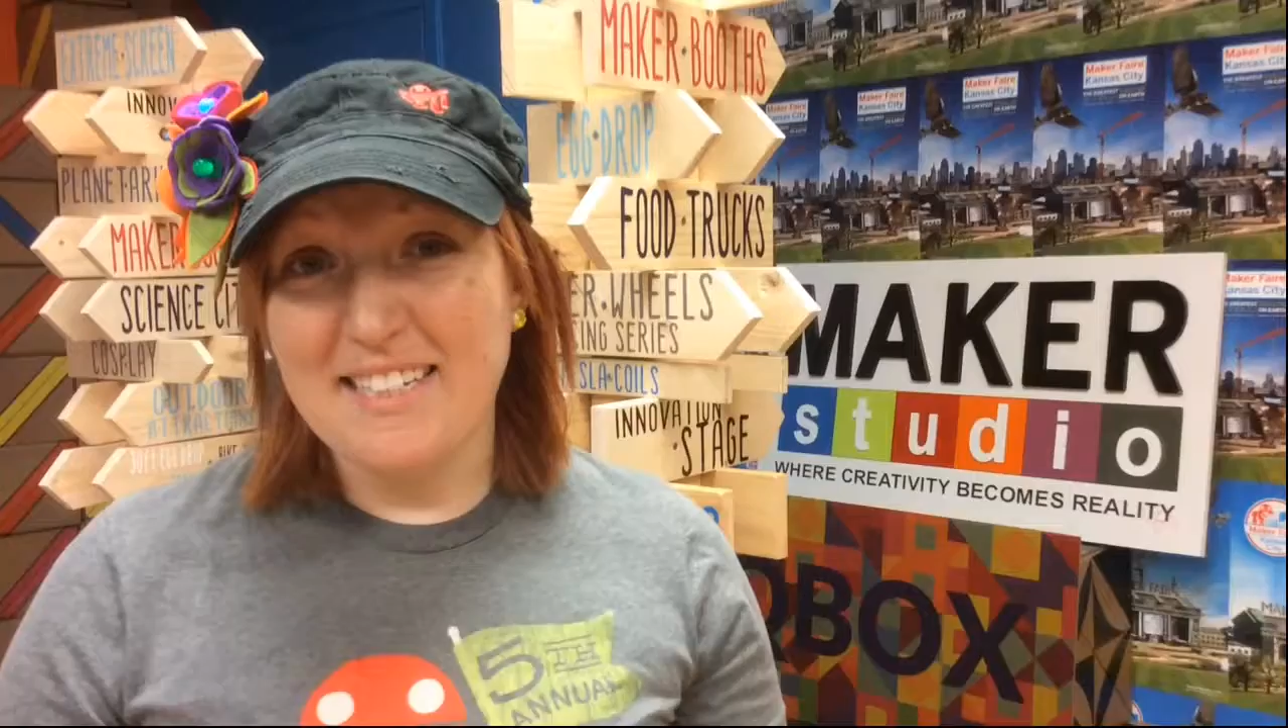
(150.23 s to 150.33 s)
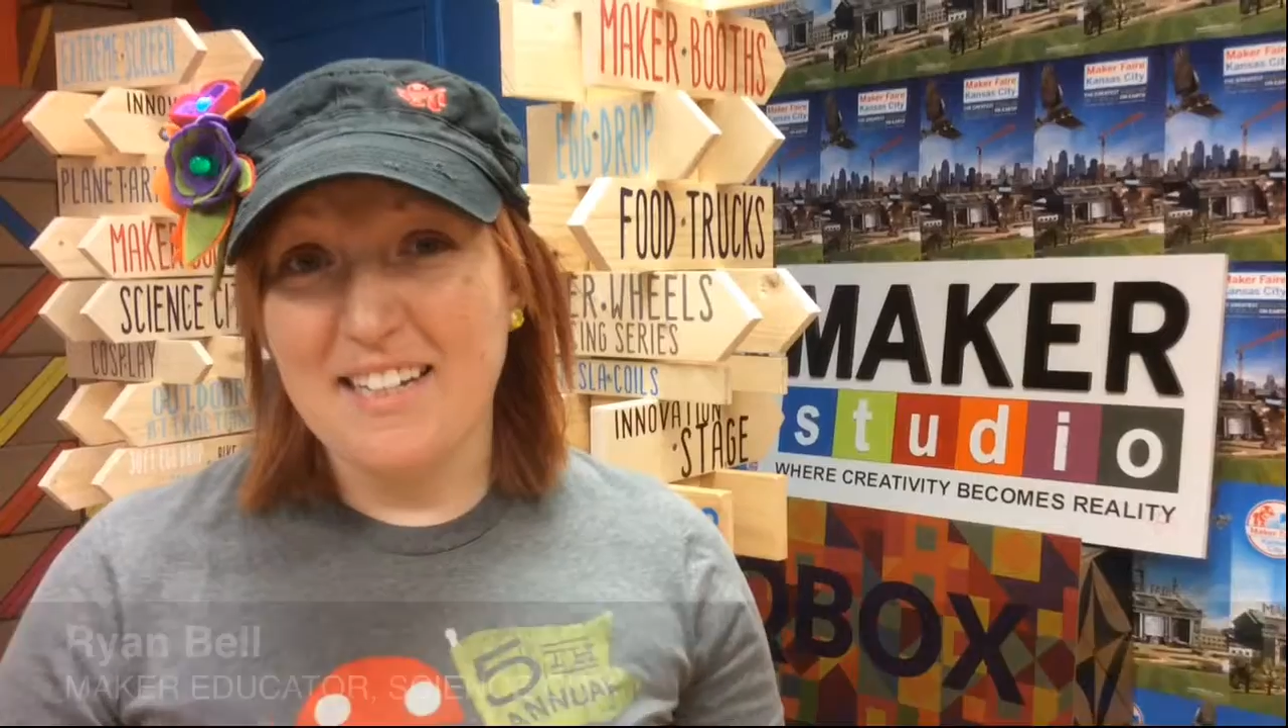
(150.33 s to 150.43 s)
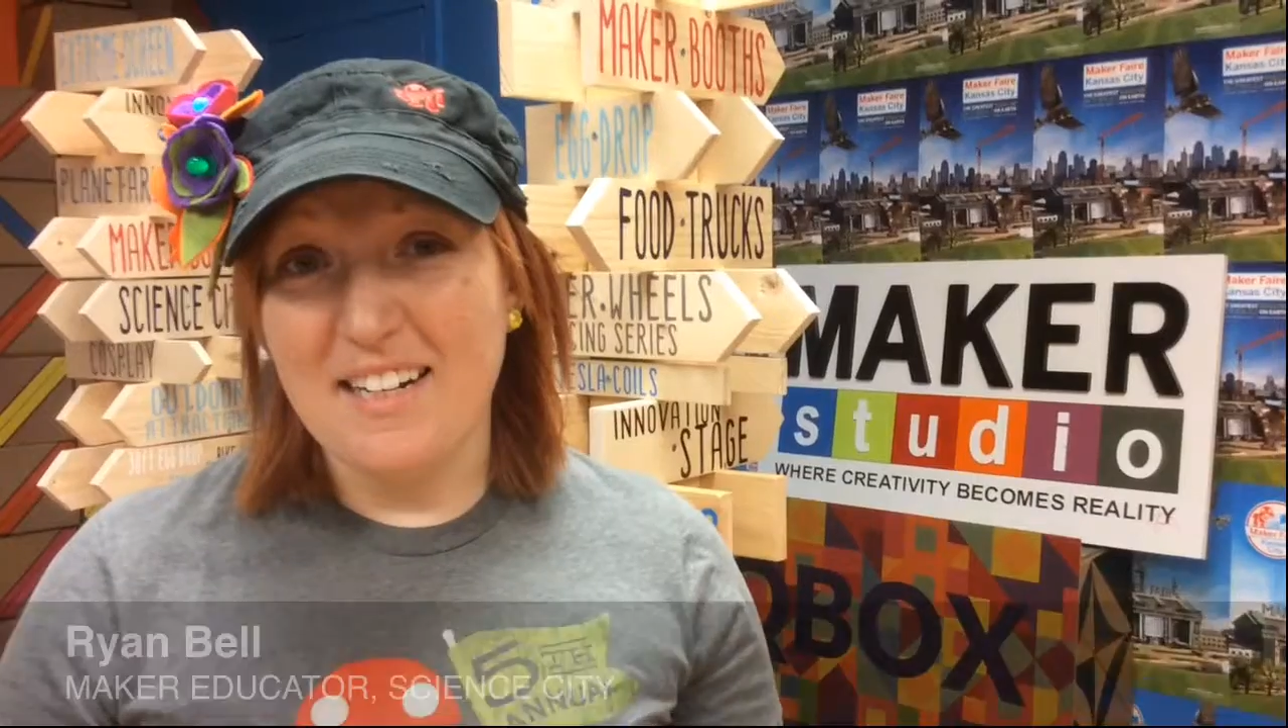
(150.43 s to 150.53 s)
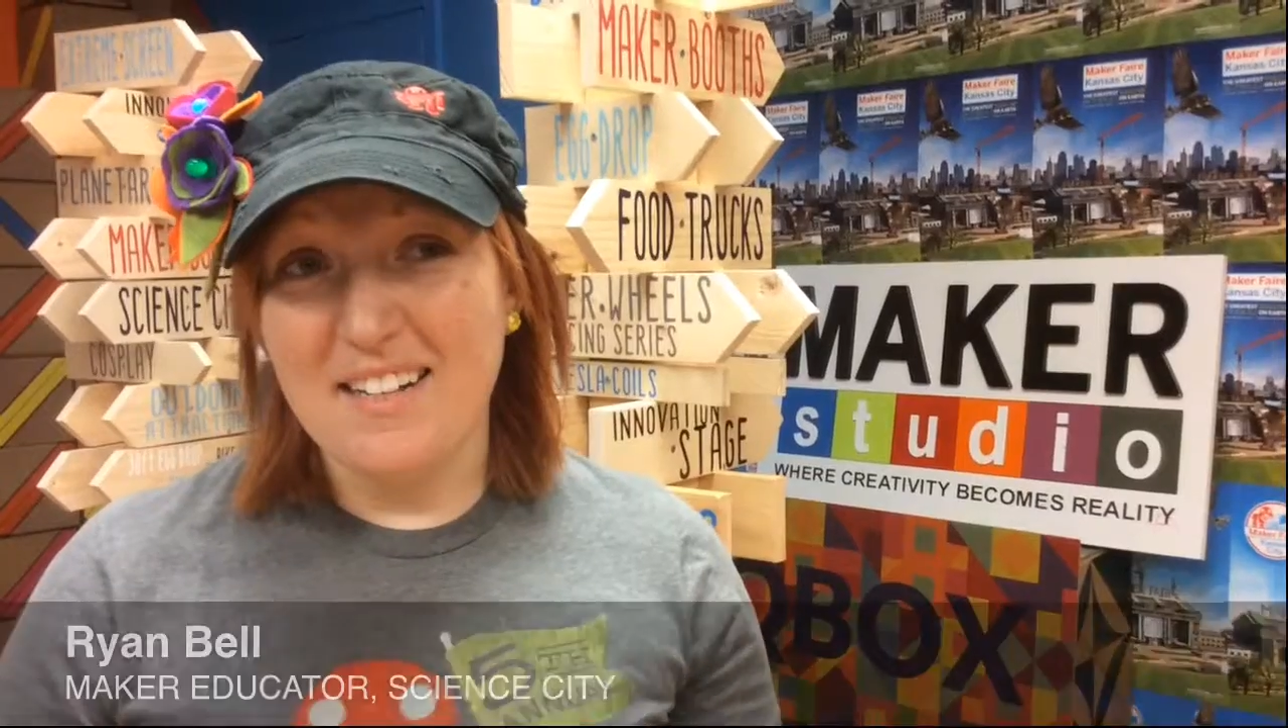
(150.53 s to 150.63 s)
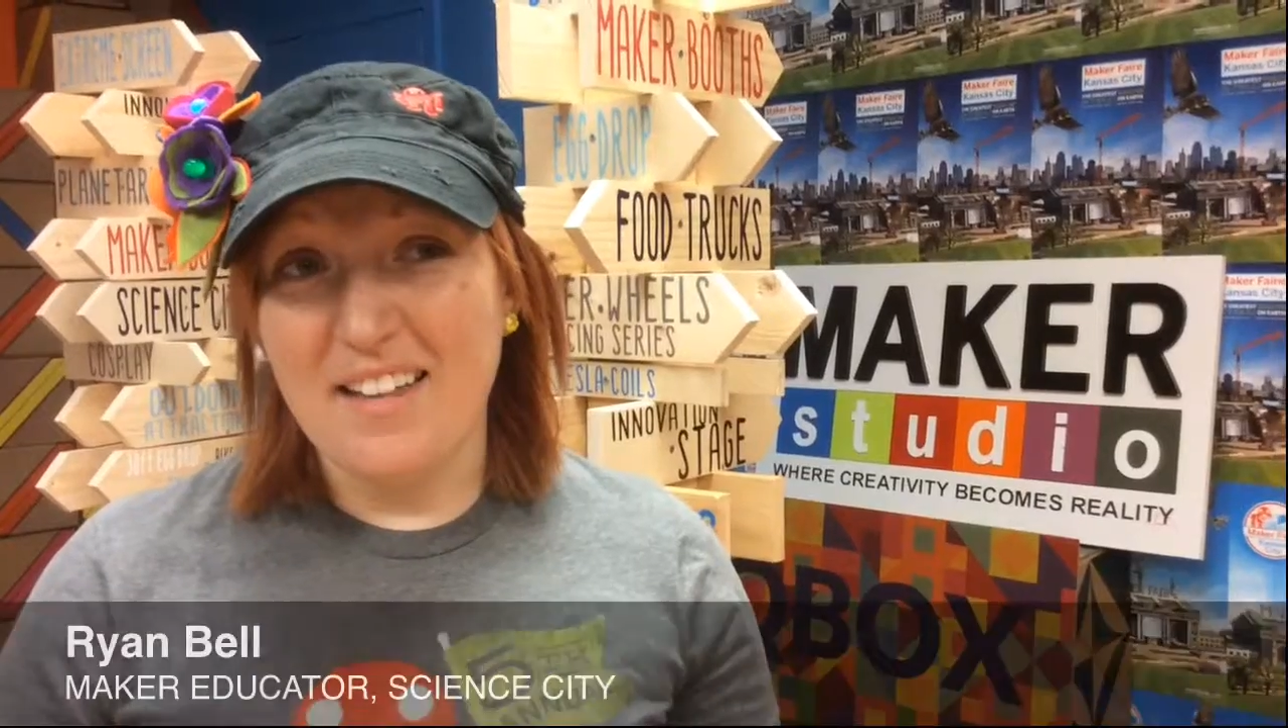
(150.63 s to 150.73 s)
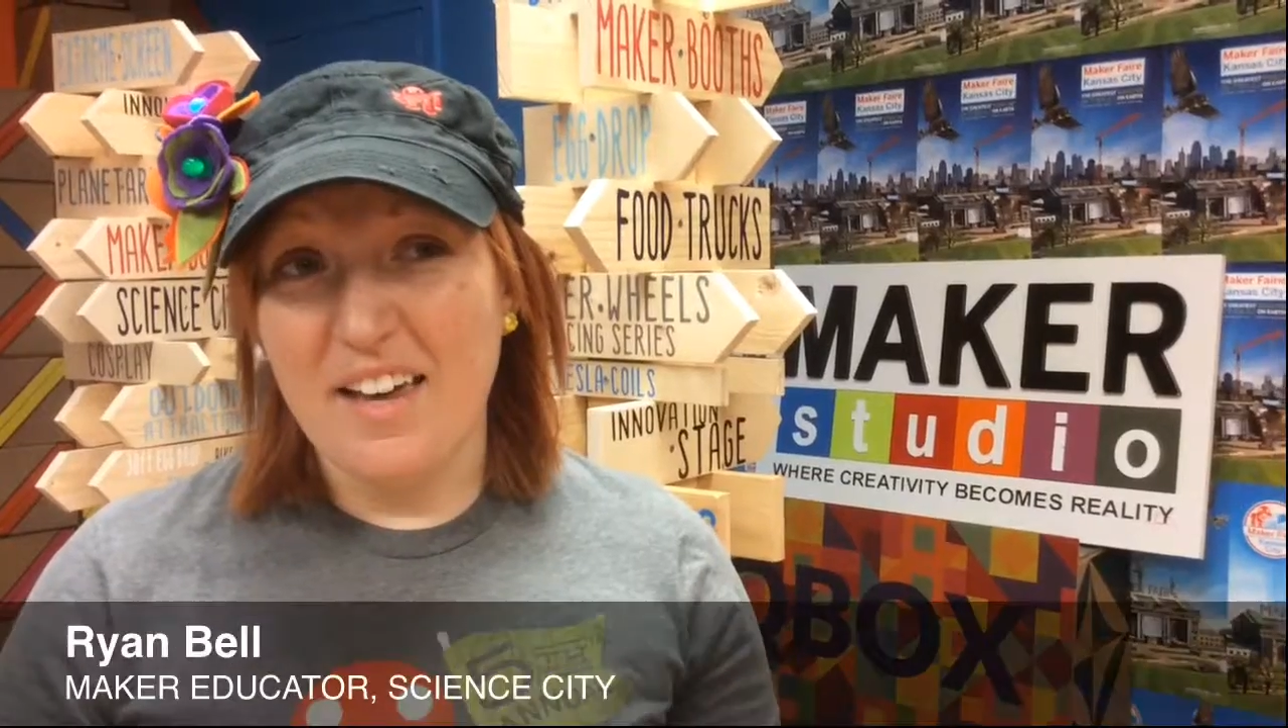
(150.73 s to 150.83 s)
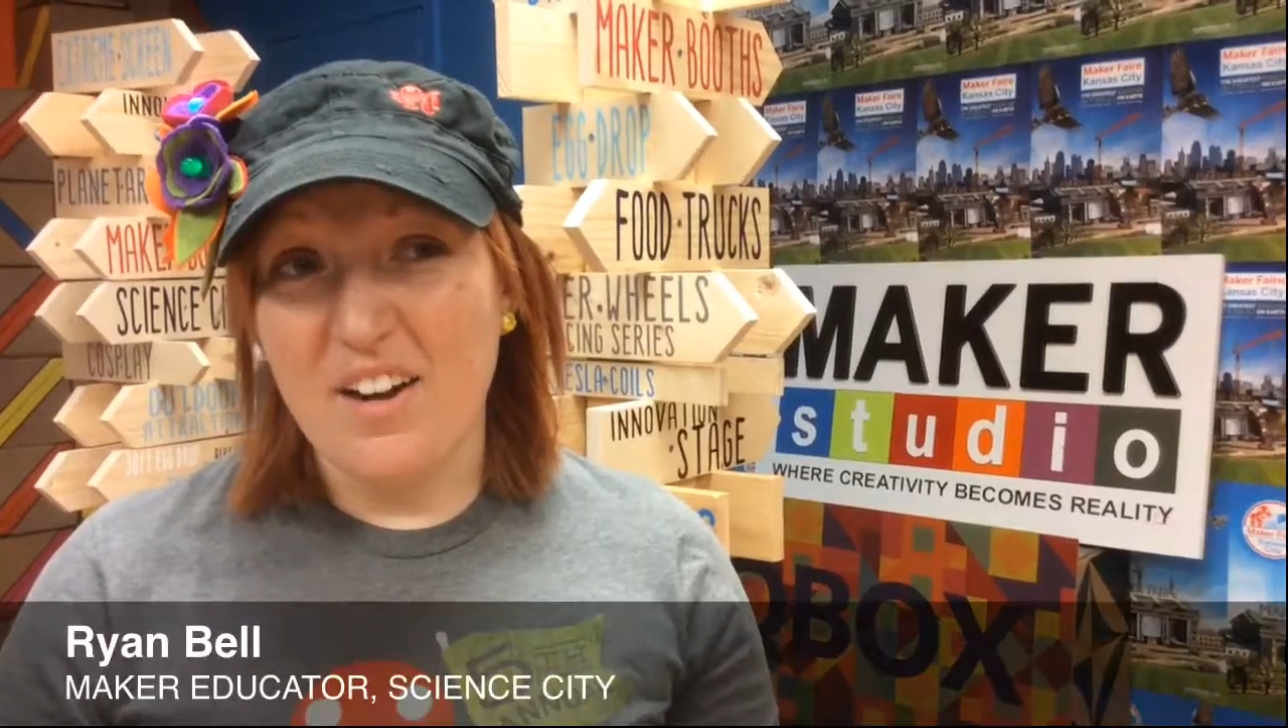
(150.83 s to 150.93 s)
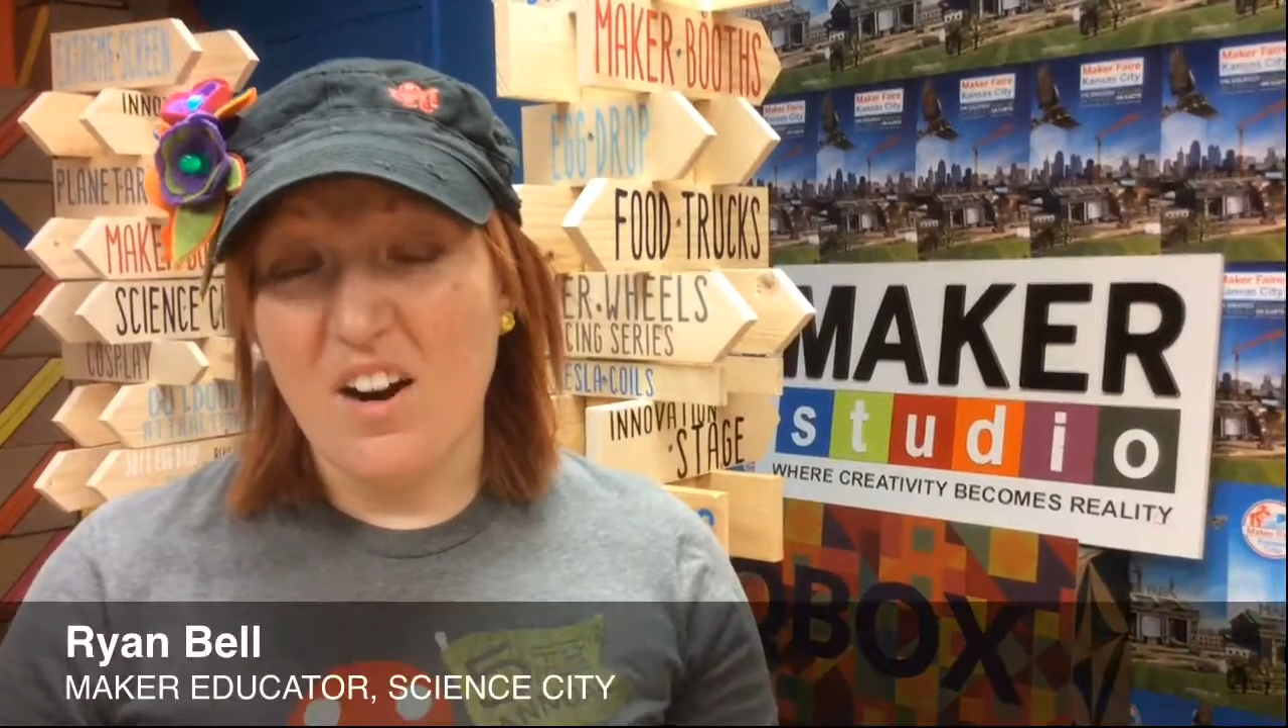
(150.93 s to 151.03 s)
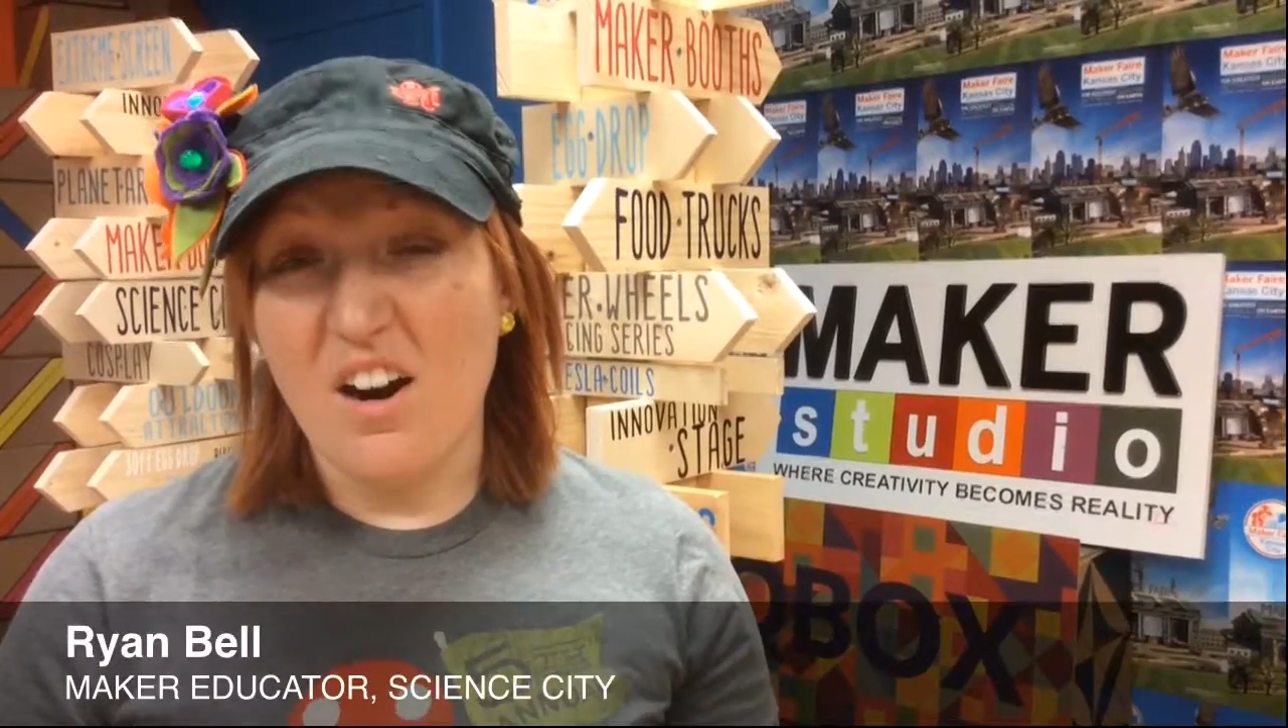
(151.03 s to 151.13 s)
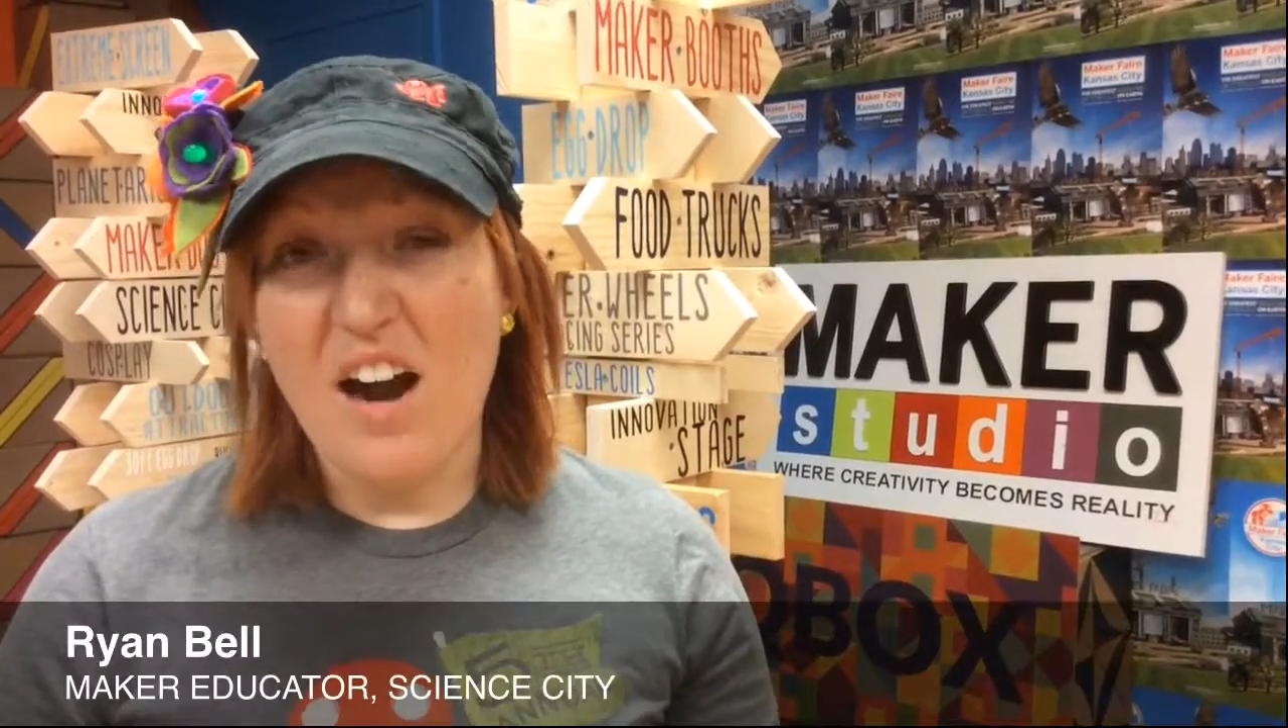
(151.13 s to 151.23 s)
City that
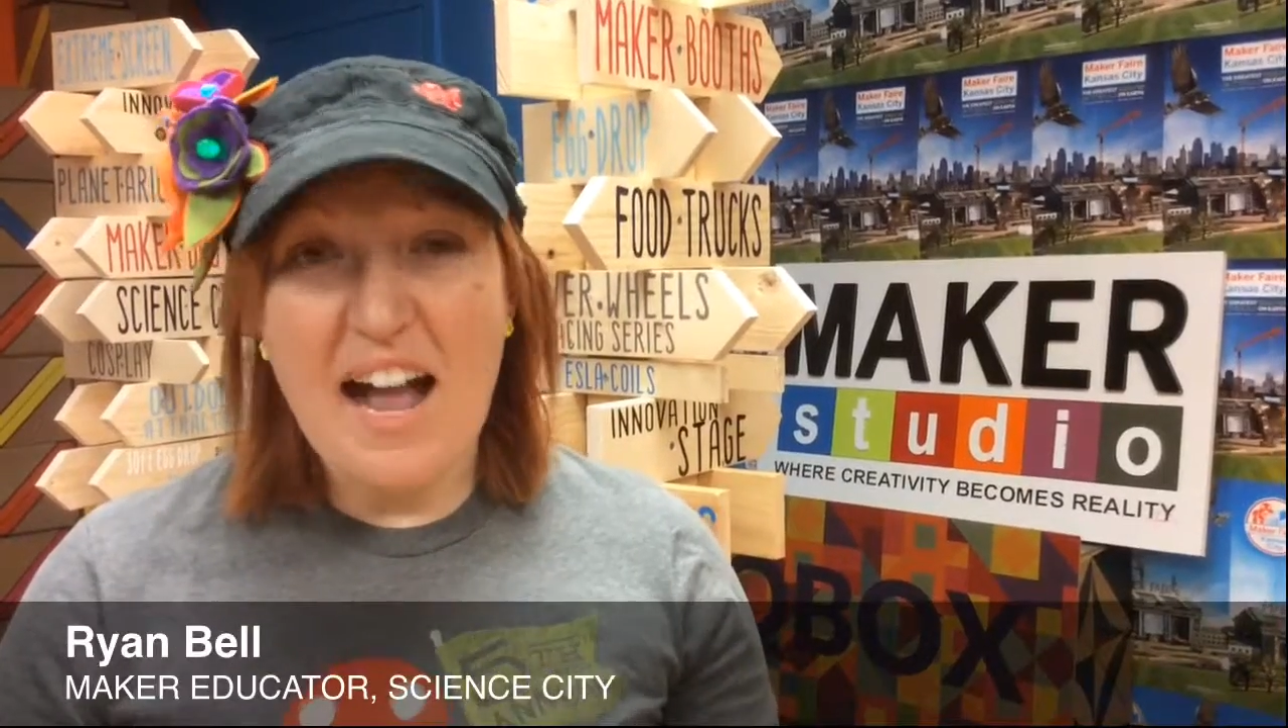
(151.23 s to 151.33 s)
are